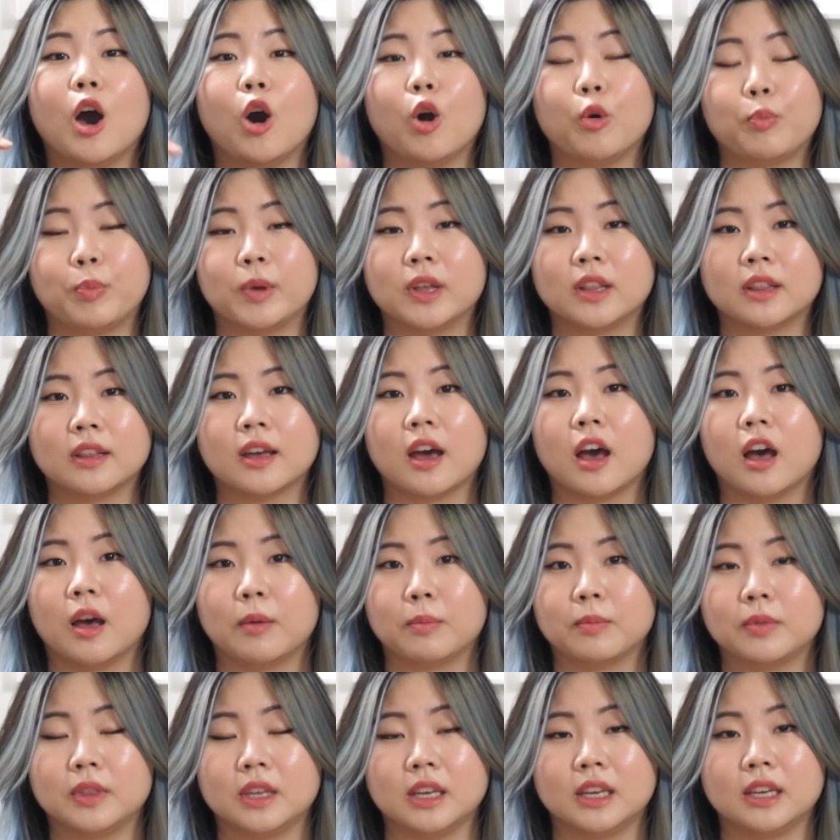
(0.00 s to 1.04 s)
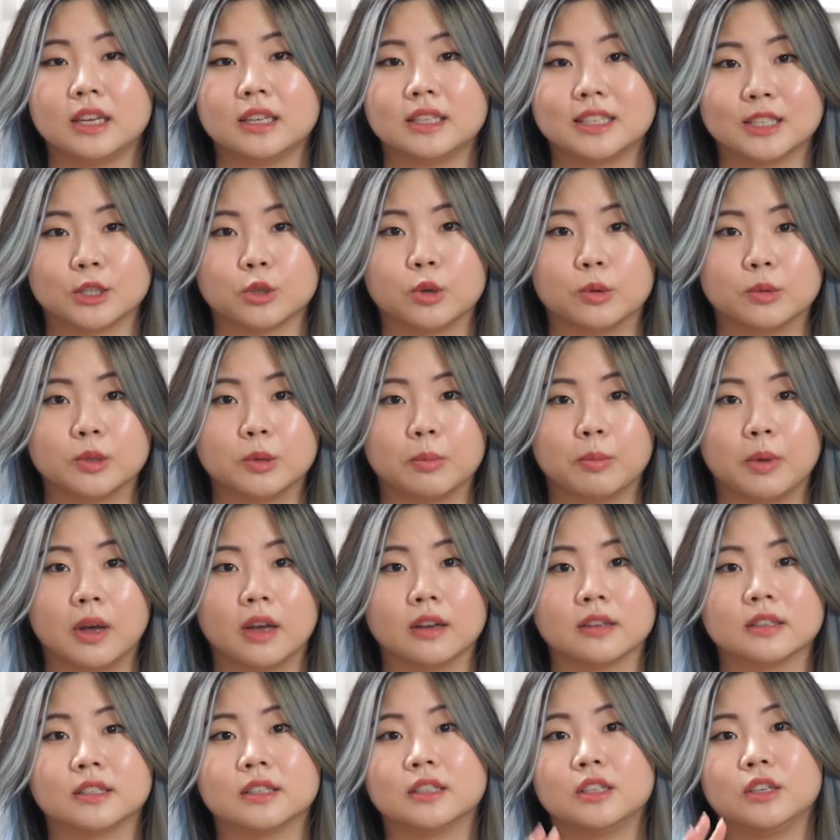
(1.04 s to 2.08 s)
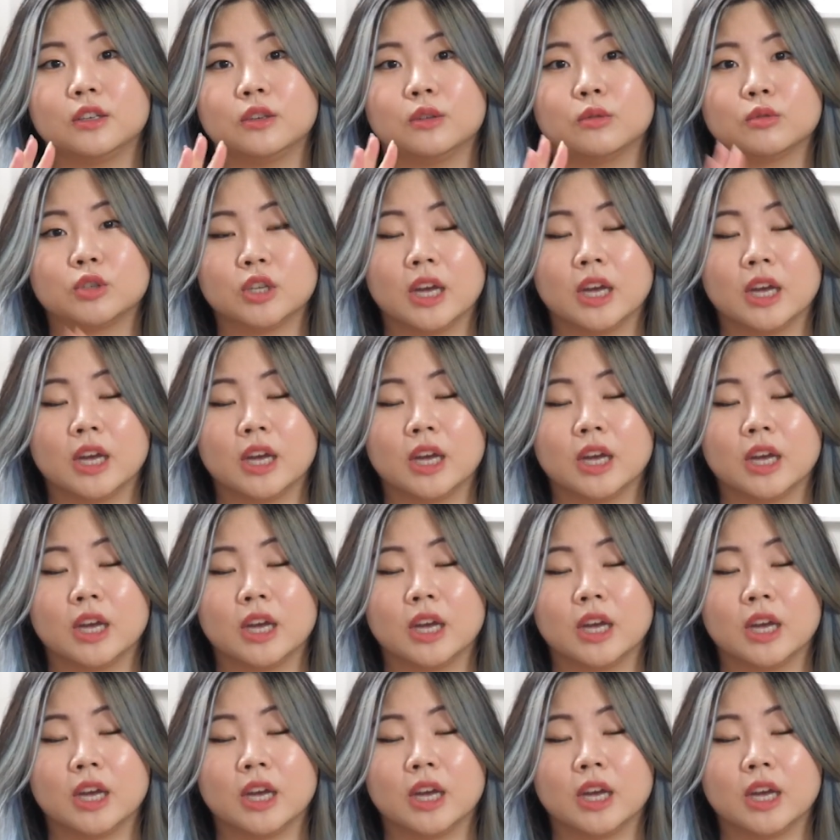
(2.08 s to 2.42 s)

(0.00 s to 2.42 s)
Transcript: open up the description box to